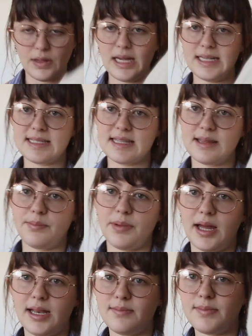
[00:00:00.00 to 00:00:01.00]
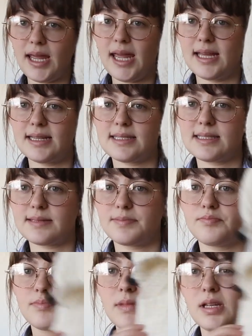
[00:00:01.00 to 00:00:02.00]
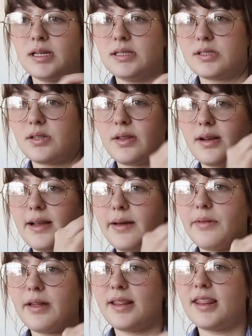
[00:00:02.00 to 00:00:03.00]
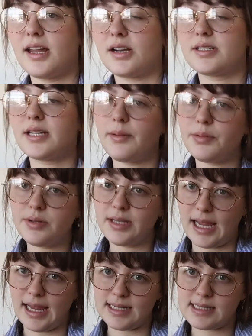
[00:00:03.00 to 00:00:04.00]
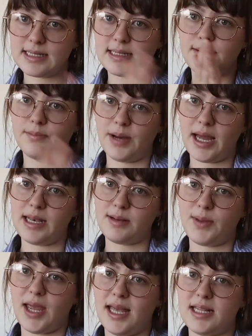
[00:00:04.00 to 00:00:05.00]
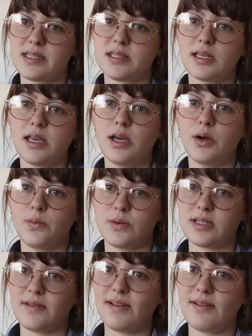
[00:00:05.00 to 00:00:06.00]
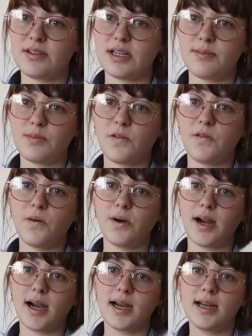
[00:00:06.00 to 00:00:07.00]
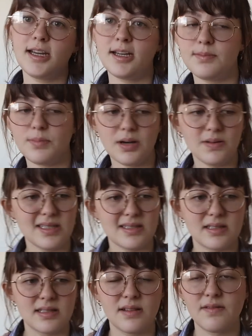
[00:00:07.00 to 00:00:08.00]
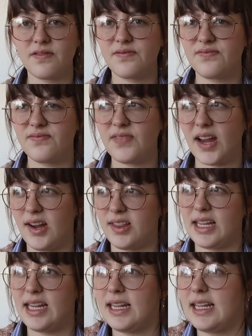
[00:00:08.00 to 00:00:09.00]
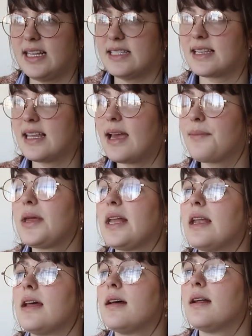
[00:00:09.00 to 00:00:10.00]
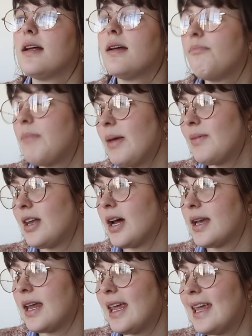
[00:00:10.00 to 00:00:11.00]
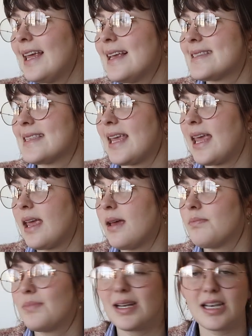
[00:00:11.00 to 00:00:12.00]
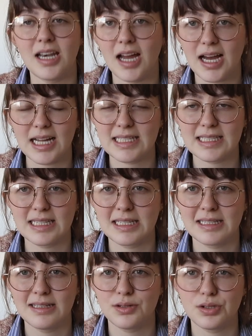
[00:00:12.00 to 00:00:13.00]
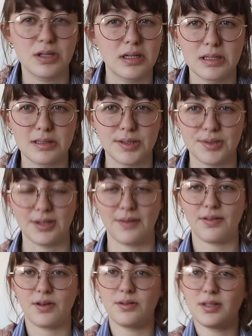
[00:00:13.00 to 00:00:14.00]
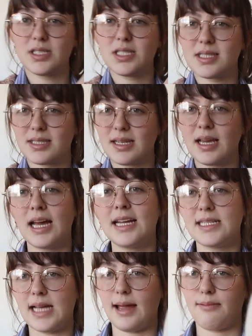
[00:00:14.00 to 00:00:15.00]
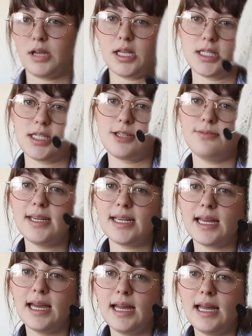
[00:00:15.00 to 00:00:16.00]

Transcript: is the button bands. So they're double knit button bands, which I've never done before, but it was fairly easy. I mean, maybe not easy, but not too difficult, just time consuming.